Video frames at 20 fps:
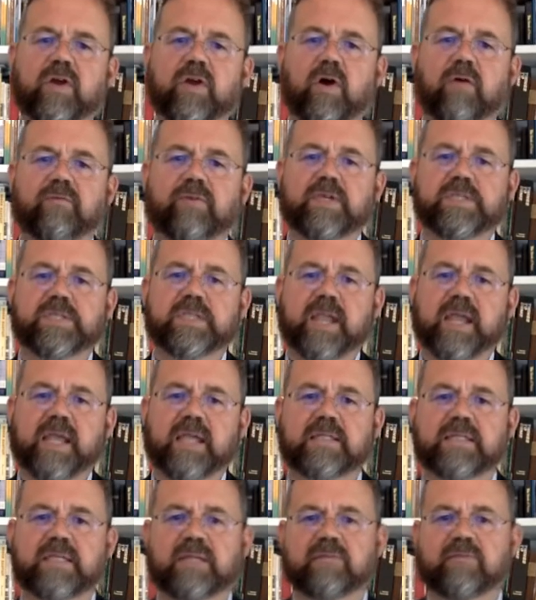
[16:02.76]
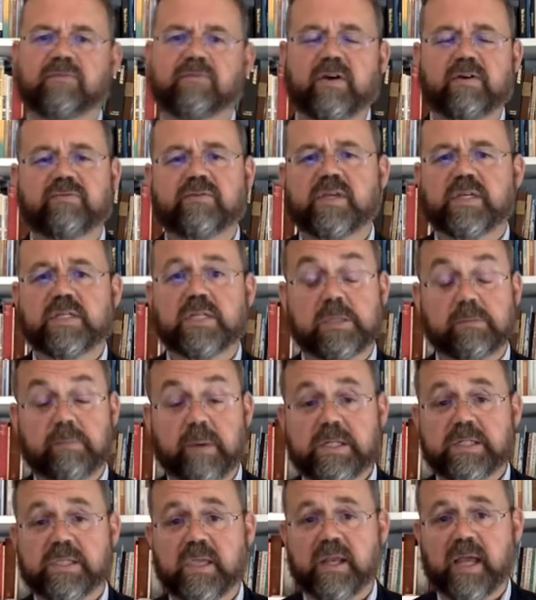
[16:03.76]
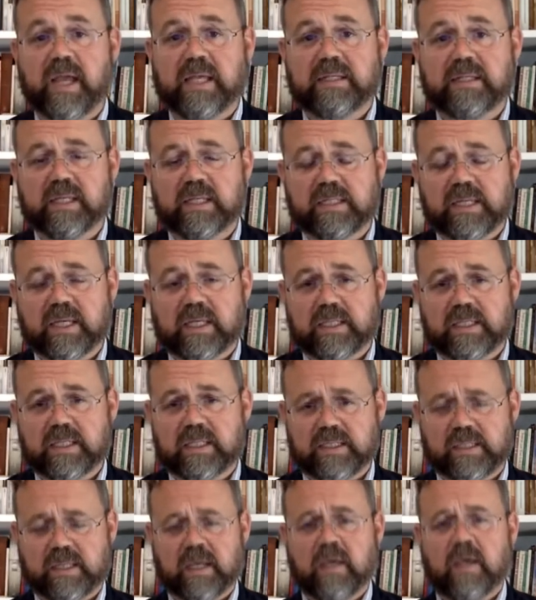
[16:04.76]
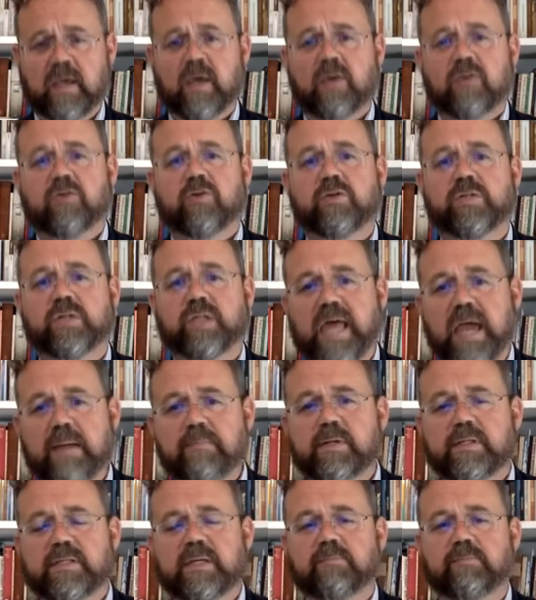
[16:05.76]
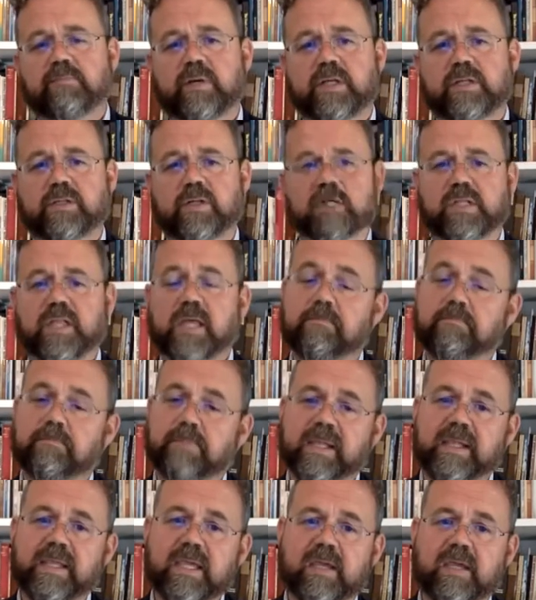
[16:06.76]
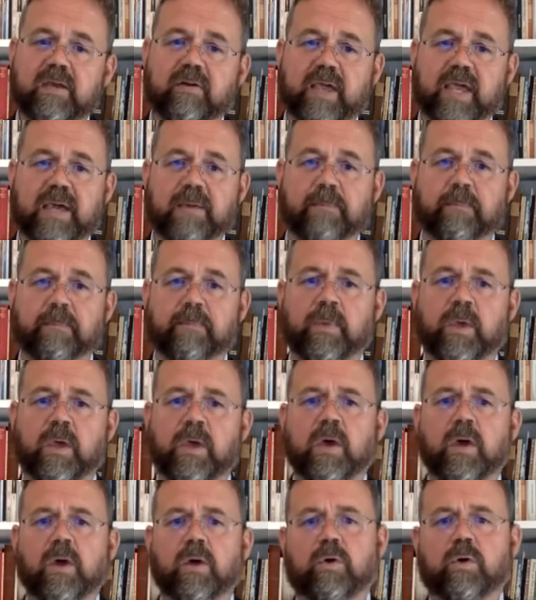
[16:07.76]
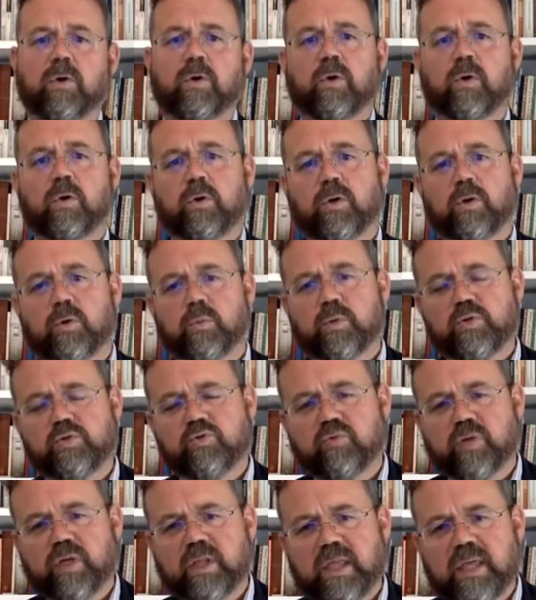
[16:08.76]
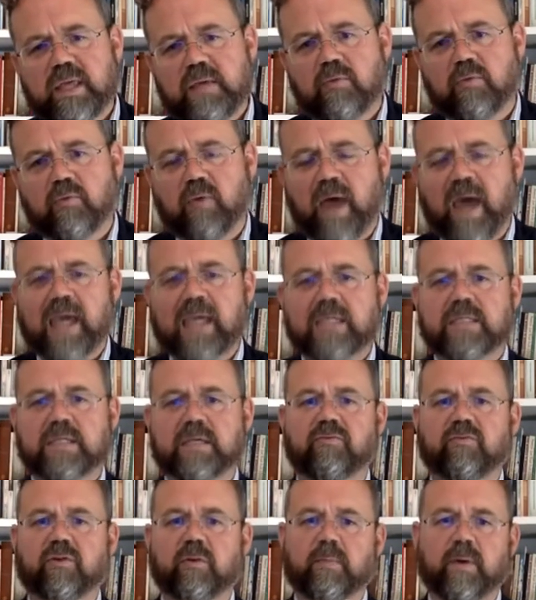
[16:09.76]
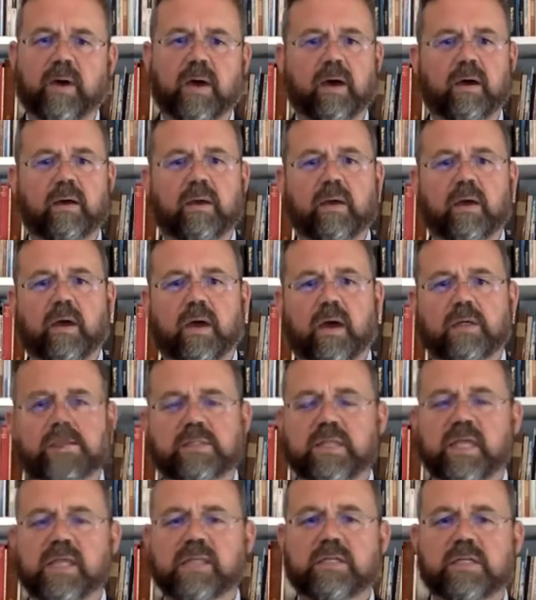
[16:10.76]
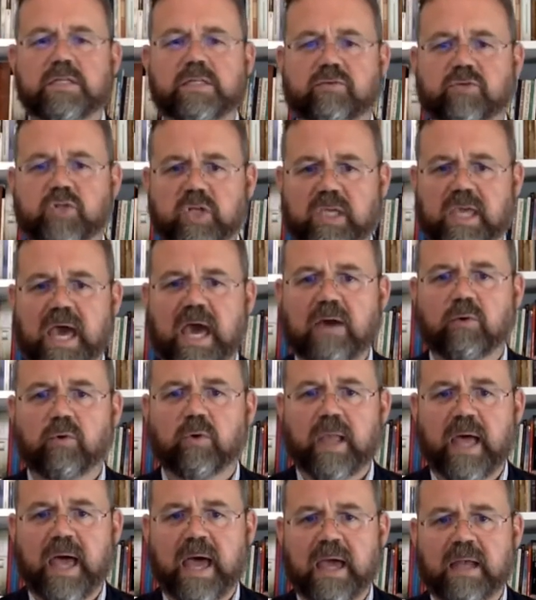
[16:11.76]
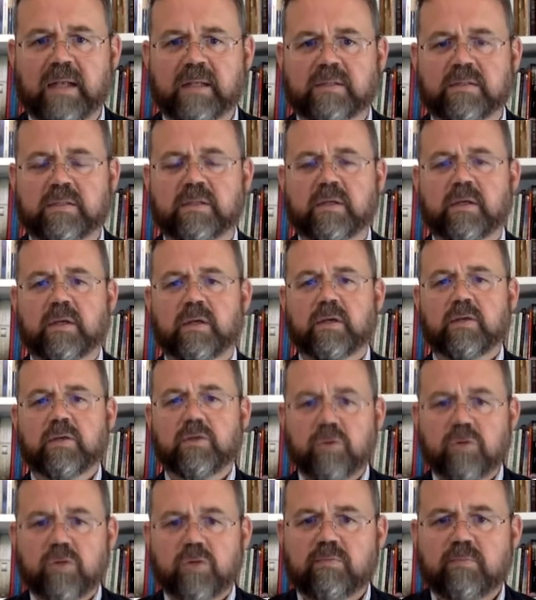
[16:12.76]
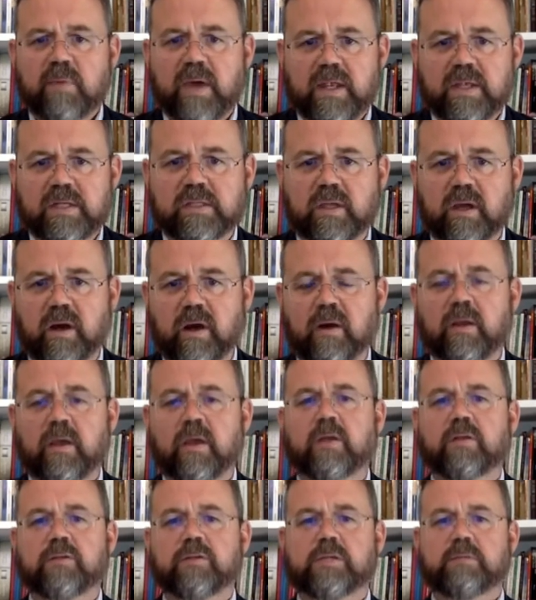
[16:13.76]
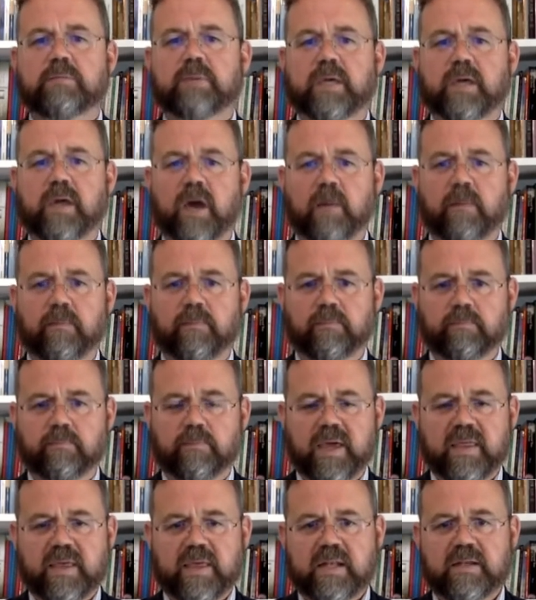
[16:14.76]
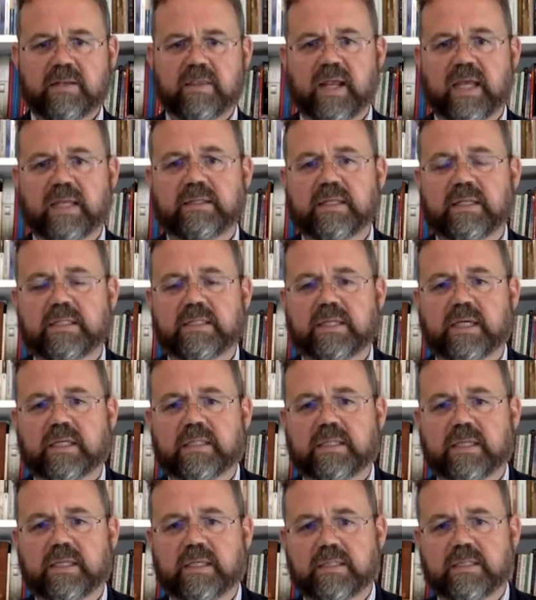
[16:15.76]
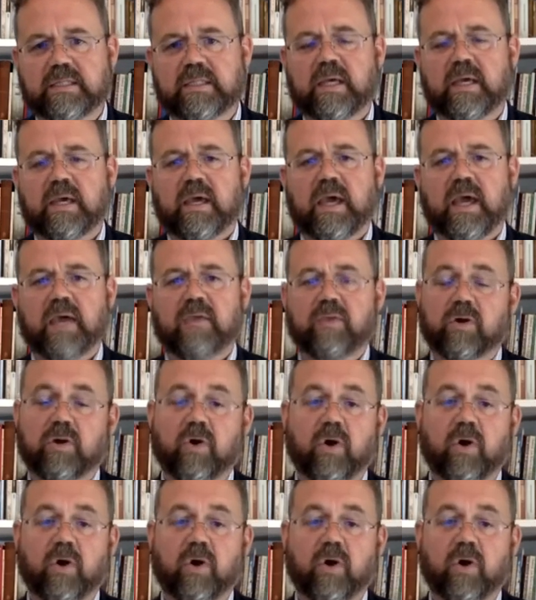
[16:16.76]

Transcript: very obvious in the 1950s, especially 1960s, through celebrity preachers like Billy Graham, who you know was really rising from a, a status of Chicagoland youth minister to become, by the end of the 1960s, uh, the